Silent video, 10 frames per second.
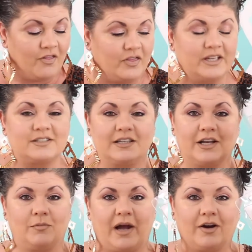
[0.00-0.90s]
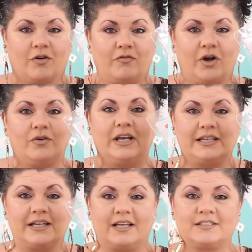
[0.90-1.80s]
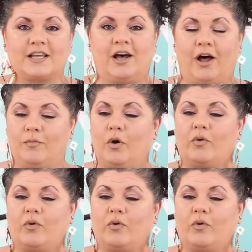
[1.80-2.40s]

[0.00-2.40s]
This little microphone does come